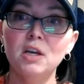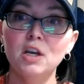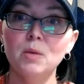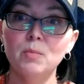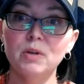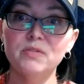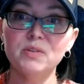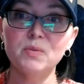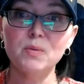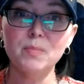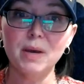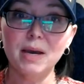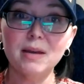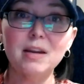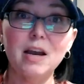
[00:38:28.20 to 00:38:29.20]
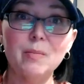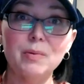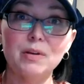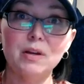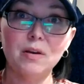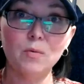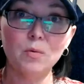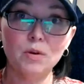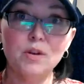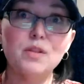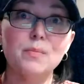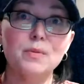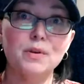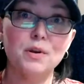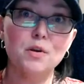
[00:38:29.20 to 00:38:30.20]
But if something bad happened, I wanted
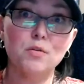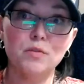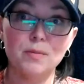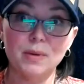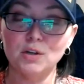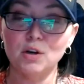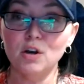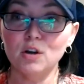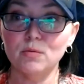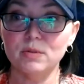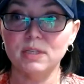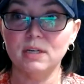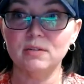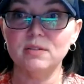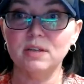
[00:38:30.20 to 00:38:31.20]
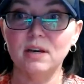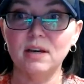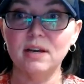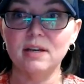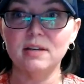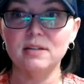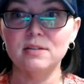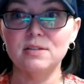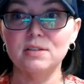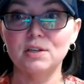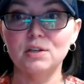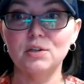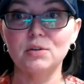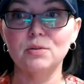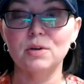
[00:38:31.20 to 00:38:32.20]
them to know that my dog was outside. And
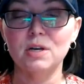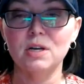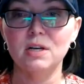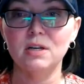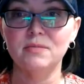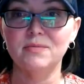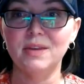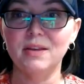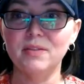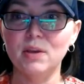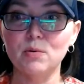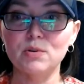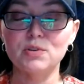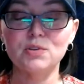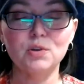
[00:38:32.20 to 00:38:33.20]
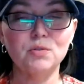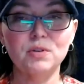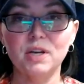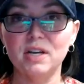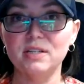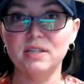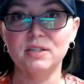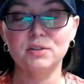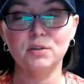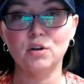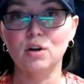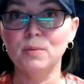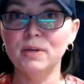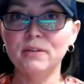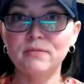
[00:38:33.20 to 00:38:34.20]
so they were so nice. They took
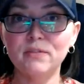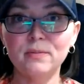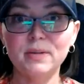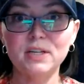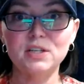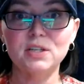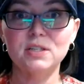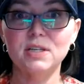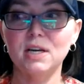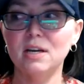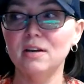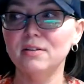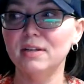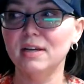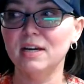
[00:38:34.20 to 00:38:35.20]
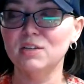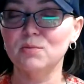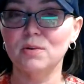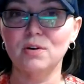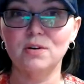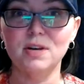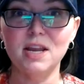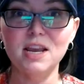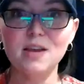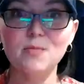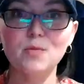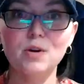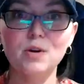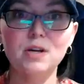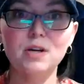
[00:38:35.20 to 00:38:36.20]
all my information down. They asked what her
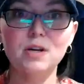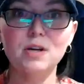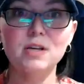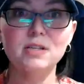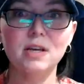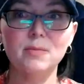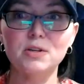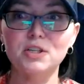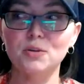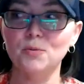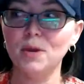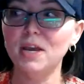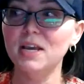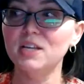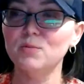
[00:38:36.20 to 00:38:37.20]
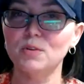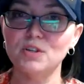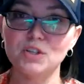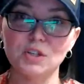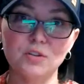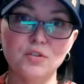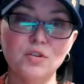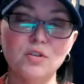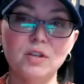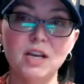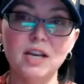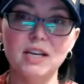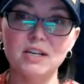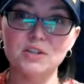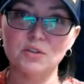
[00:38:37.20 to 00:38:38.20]
name was, how much she weighs, what does she look like.
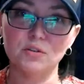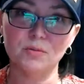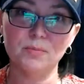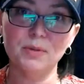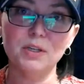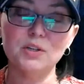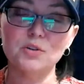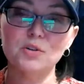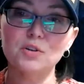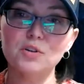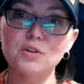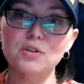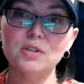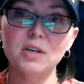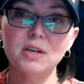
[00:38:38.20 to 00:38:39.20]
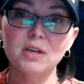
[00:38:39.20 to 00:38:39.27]
I showed them pictures.